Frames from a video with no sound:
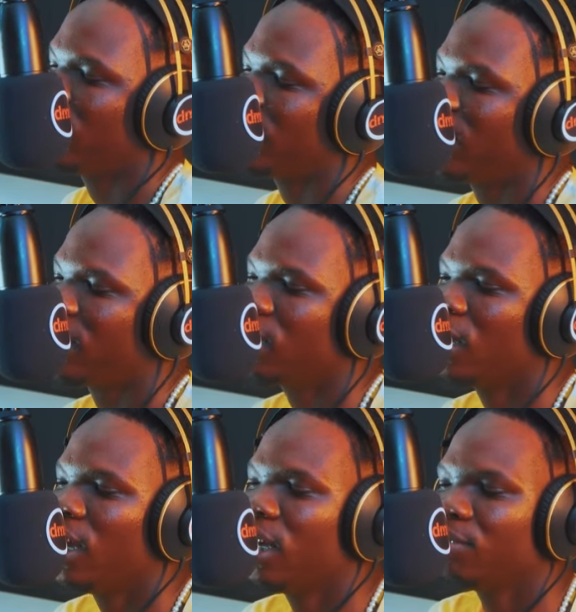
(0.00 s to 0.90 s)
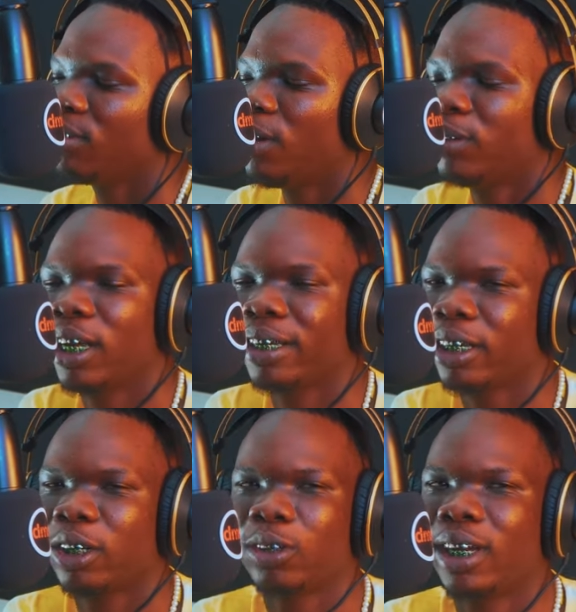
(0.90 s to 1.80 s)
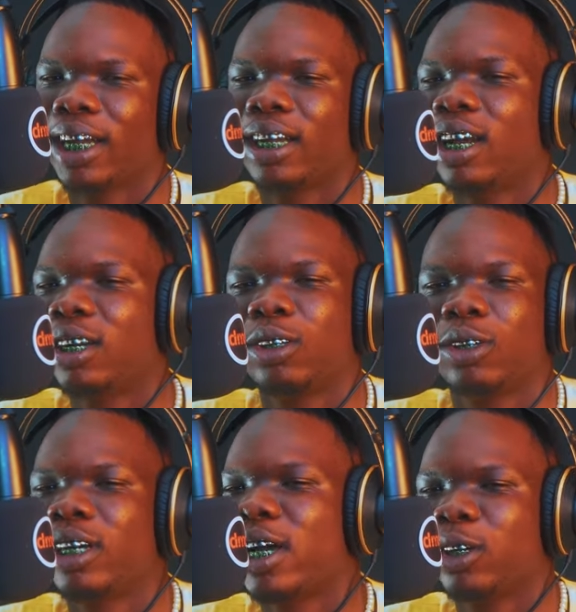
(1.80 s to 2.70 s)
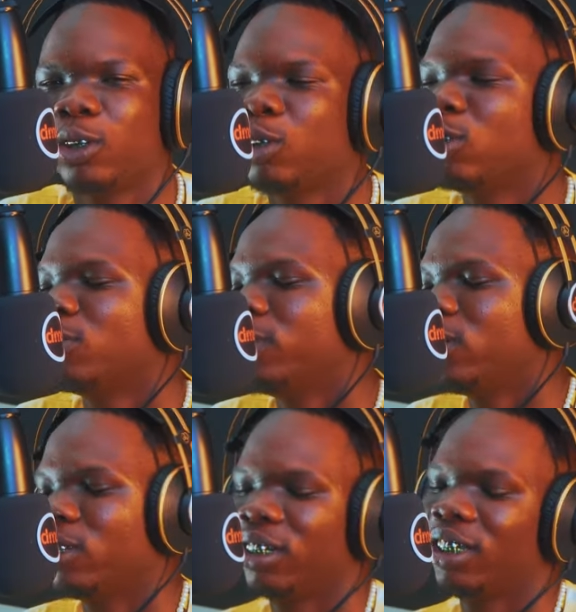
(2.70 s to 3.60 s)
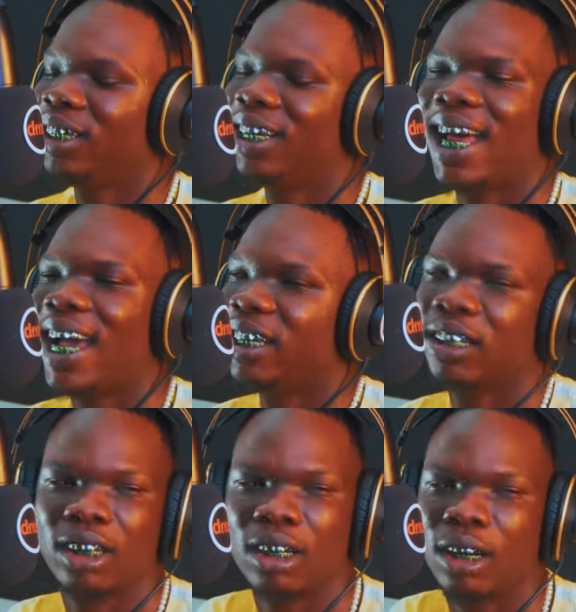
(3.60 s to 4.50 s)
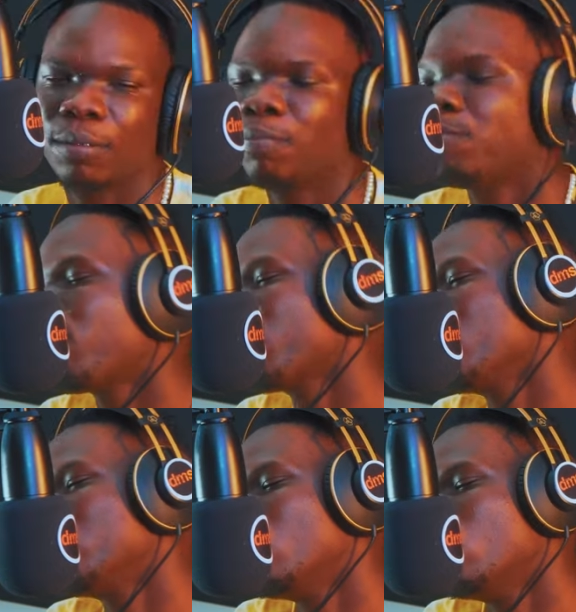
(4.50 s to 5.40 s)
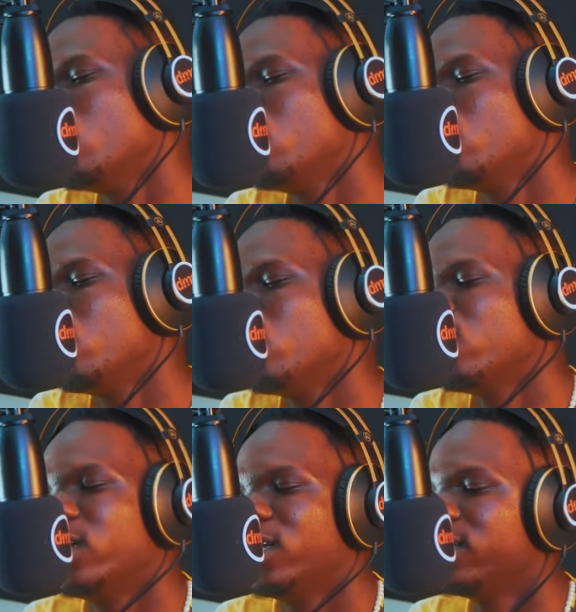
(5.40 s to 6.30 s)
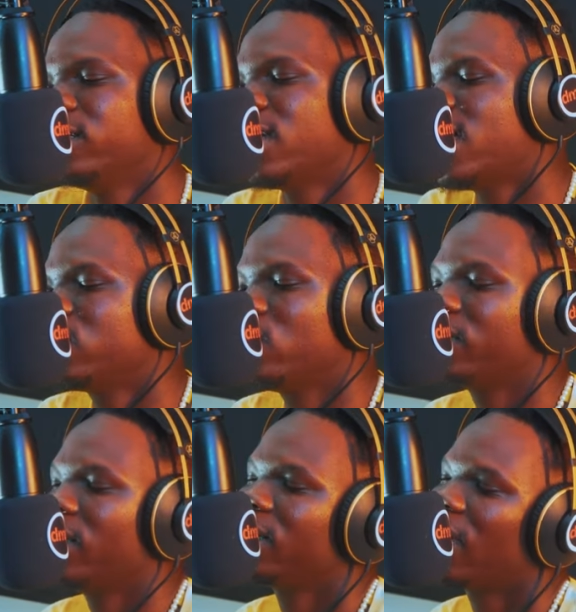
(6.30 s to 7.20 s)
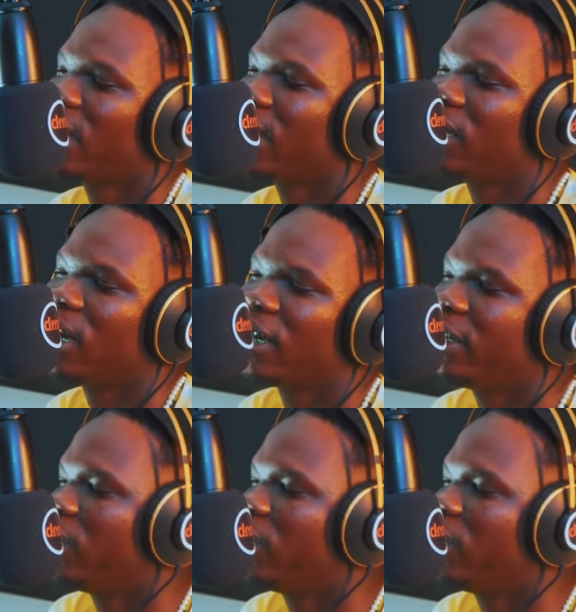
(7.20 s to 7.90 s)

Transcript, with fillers: and then I mean, as I grew, like I don't know, it kind of grew off me because it was just a line in a song. Mm-hmm. So in, in high school, I was like, nah, I gotta I gotta